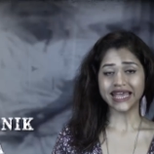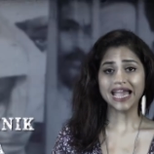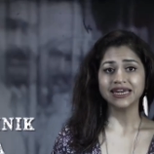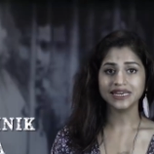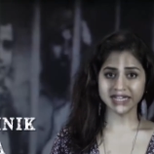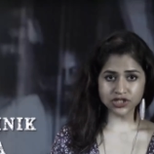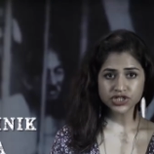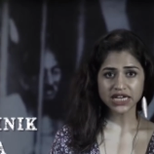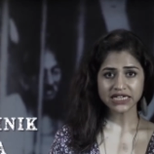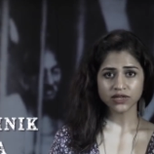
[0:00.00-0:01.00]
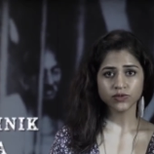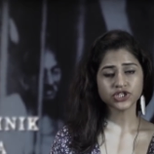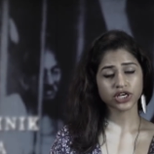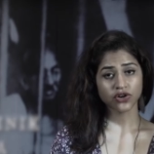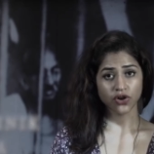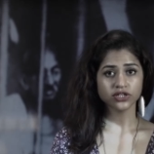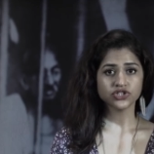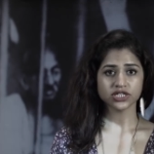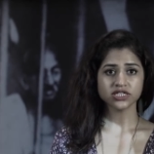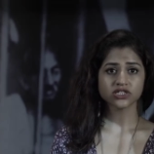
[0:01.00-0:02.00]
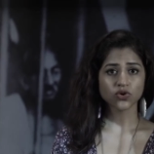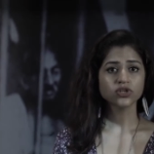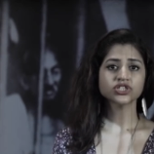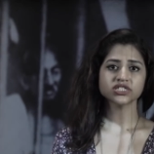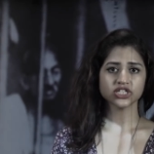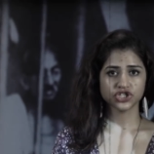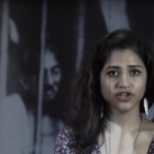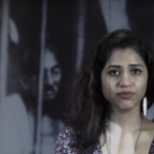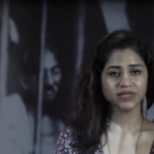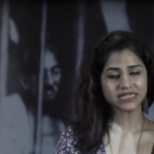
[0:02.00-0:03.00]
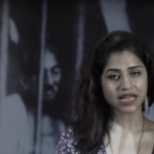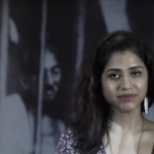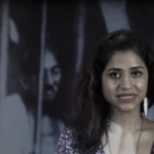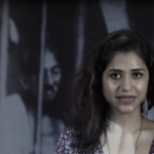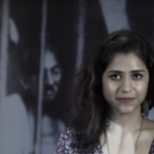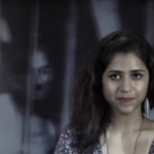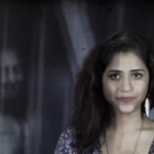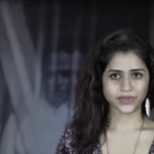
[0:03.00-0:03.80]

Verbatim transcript: an initiative which acknowledges soldiers' achievements, comes in.